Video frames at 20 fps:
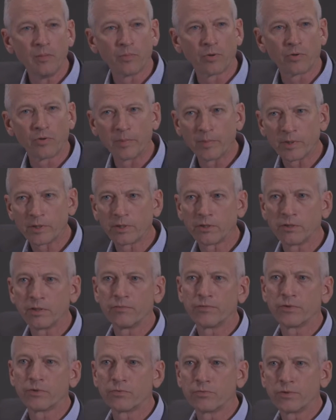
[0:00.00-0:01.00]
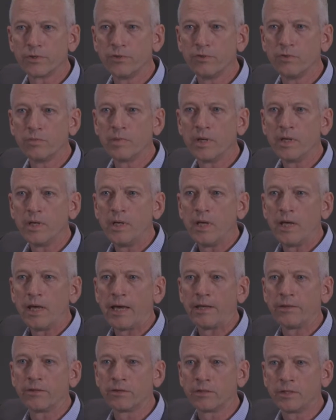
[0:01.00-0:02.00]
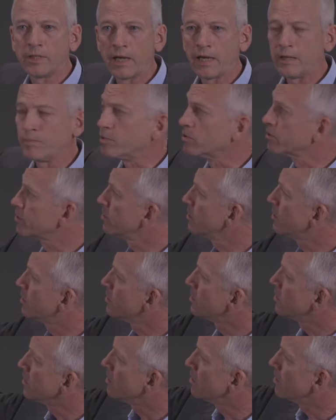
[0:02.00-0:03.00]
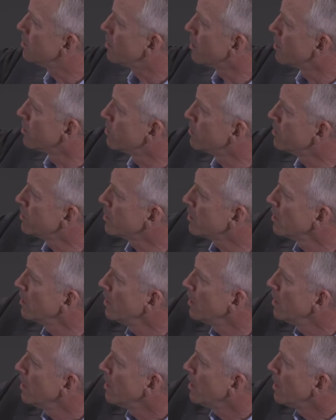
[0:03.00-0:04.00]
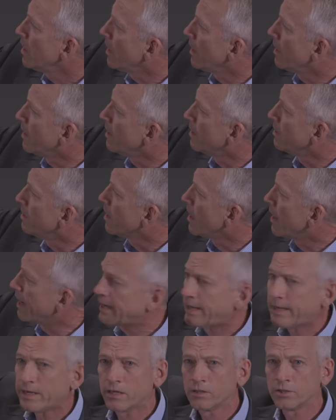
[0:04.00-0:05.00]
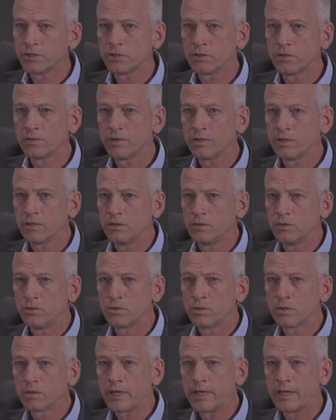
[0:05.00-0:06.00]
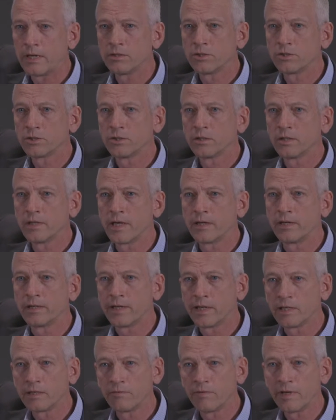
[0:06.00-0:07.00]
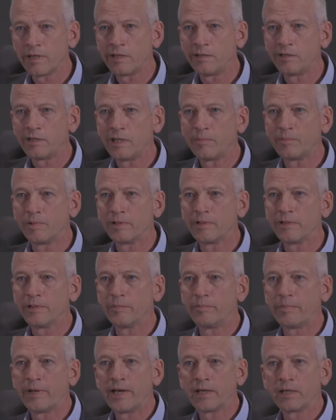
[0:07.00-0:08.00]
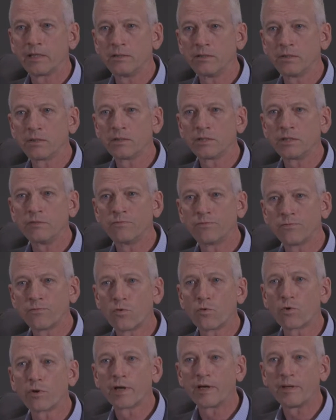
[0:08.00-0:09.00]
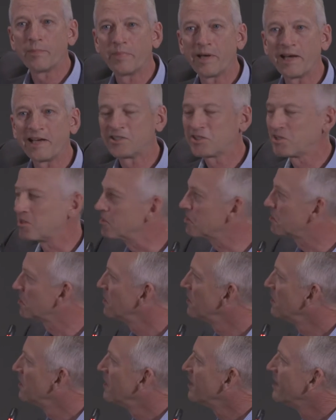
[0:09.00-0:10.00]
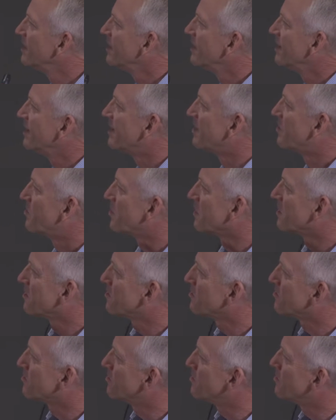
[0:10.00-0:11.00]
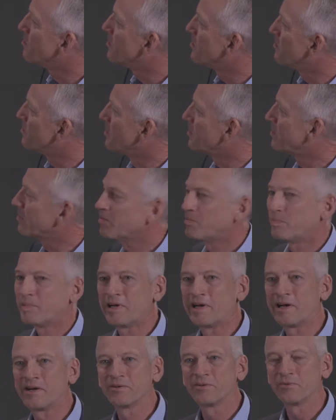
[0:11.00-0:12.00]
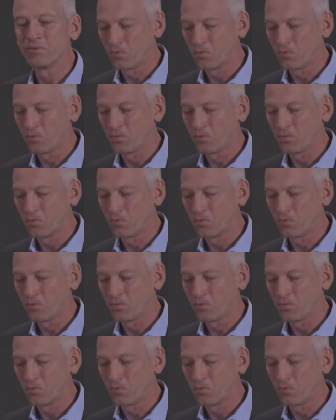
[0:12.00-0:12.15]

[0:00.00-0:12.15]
perimeter of the room at their tables. You can see the Doge and the High Council, the Ducal Council at an elevated table at the back. And you can see foreign ambassadors in the middle of the room, milling about,